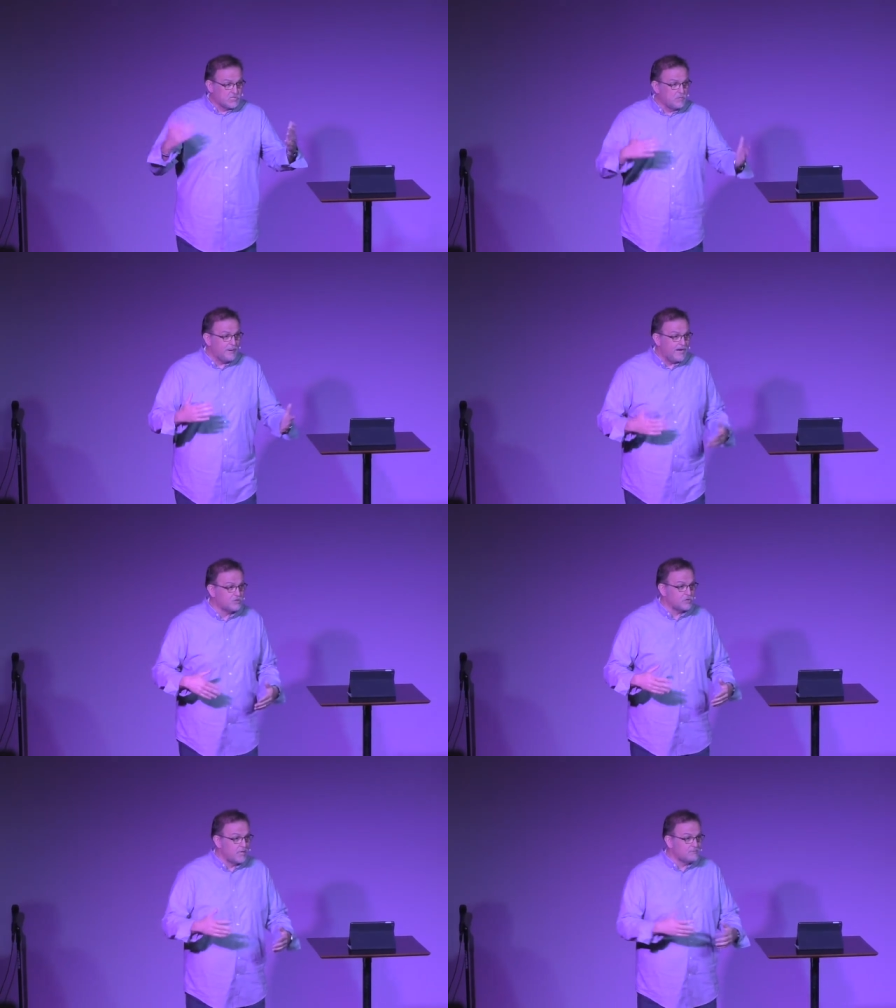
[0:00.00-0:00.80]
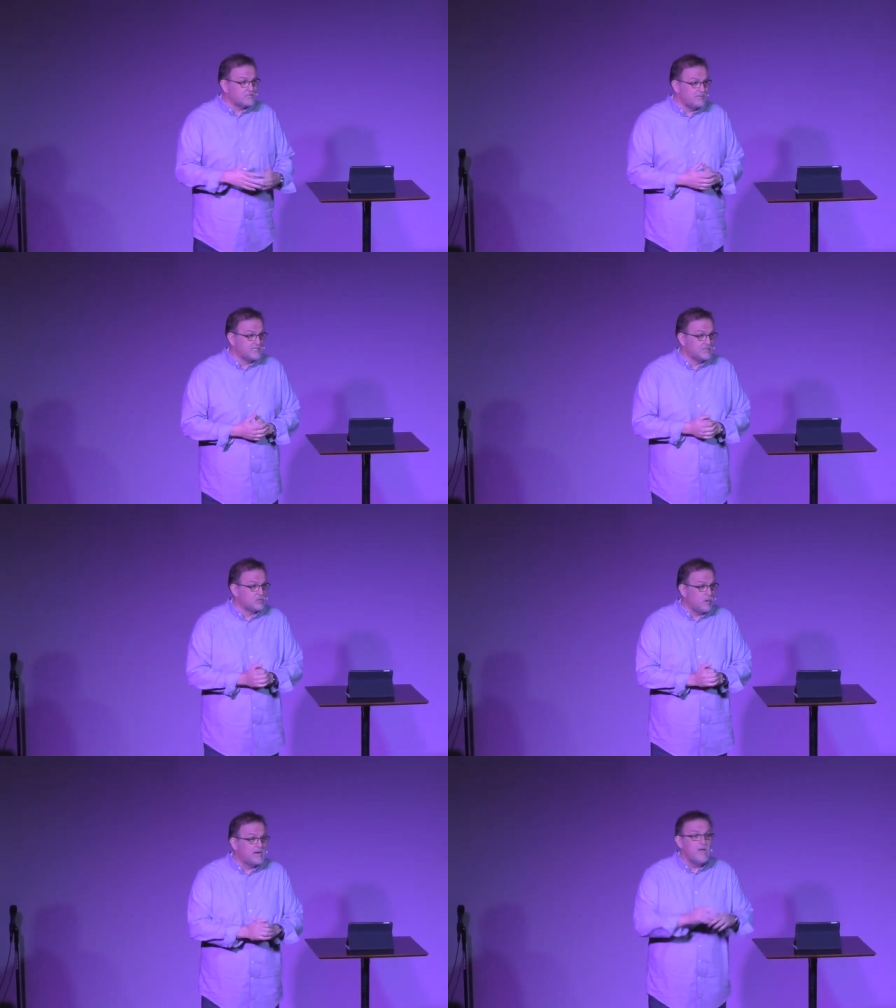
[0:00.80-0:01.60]
senior pastor comes to me and
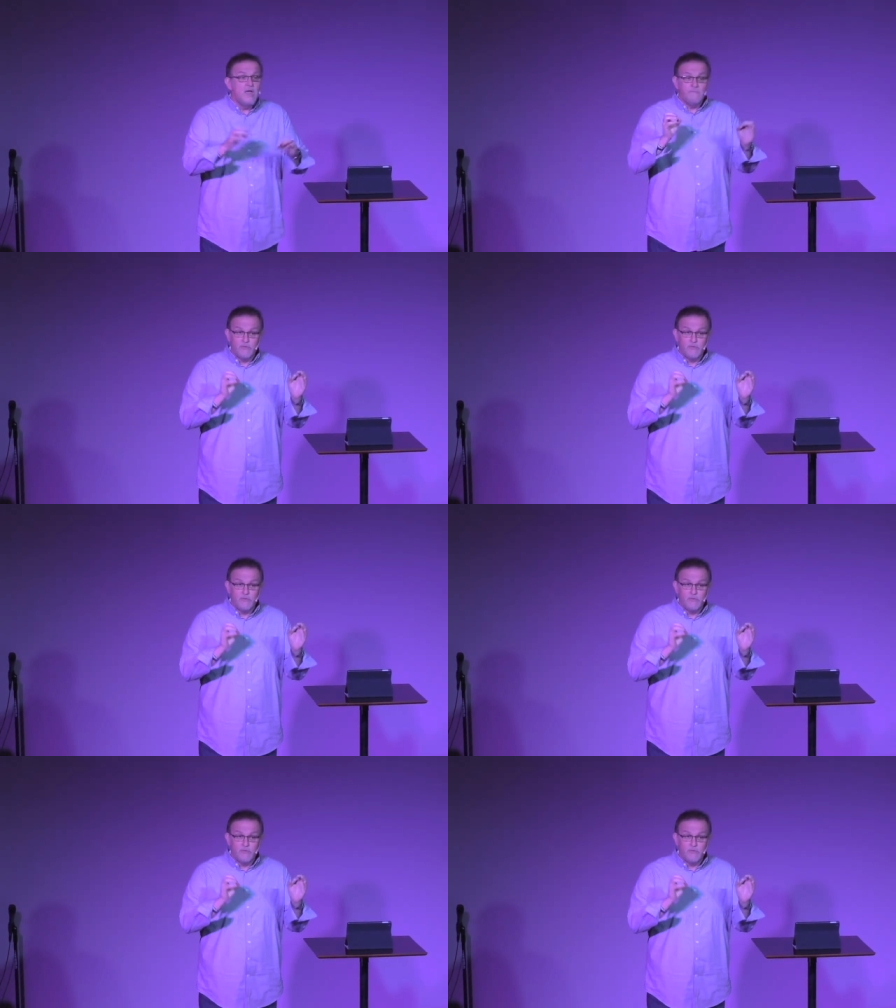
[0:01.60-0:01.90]
says, Dwayne,